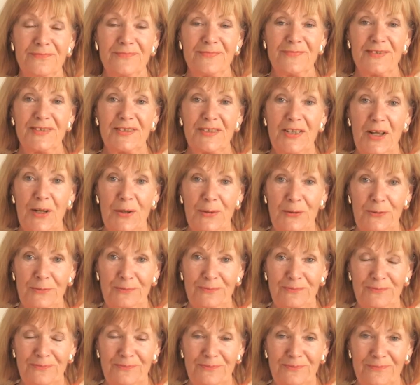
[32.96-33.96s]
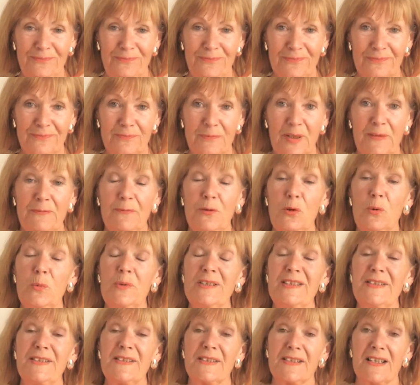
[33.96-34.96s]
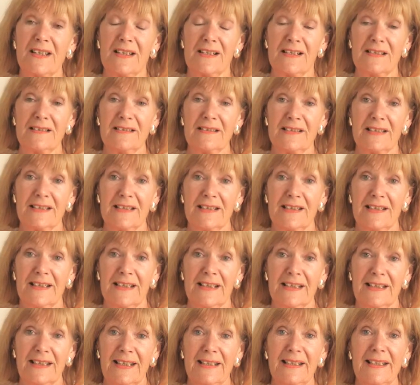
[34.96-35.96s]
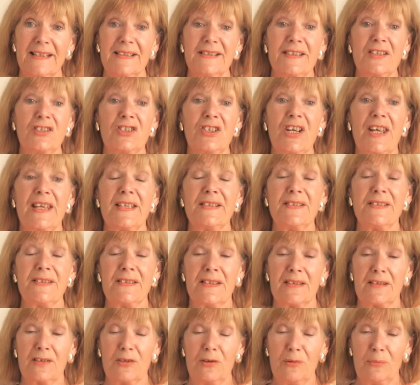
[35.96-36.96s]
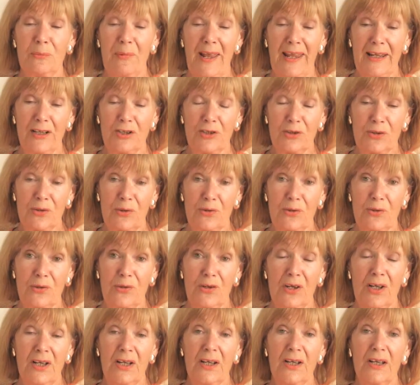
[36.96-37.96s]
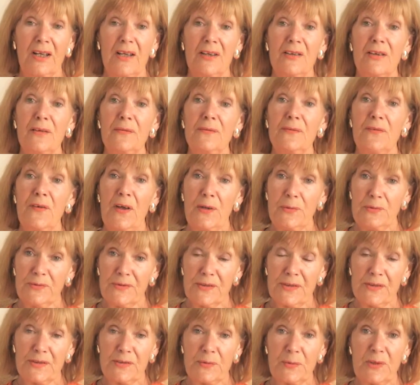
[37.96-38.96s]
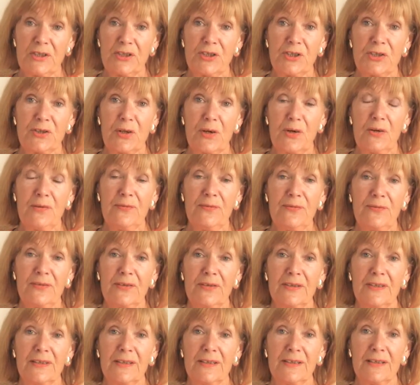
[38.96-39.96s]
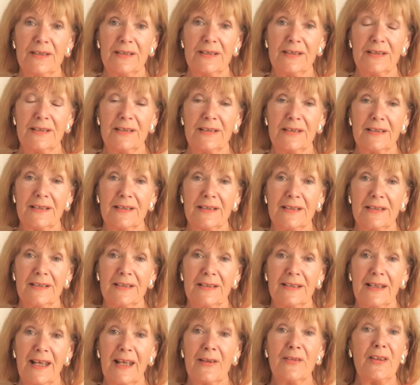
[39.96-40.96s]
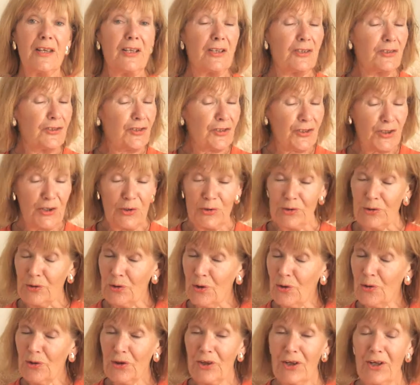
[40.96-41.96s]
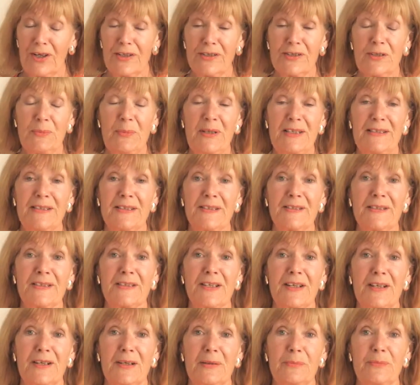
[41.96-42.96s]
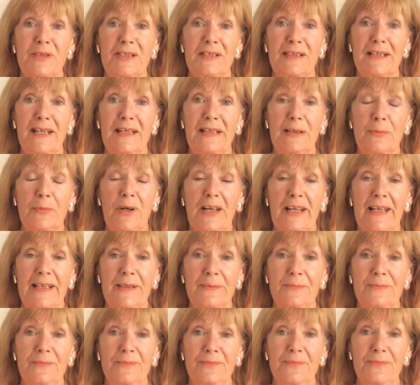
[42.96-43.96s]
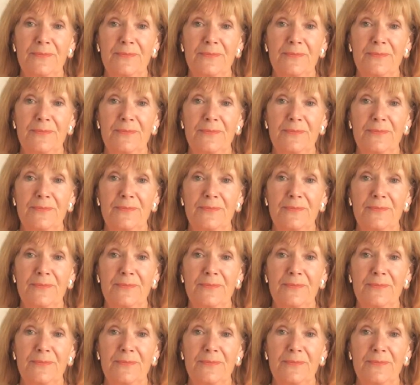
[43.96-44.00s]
So, before we start, can I suggest that you make sure that phones are switched off and that you're not going to be disturbed in any way.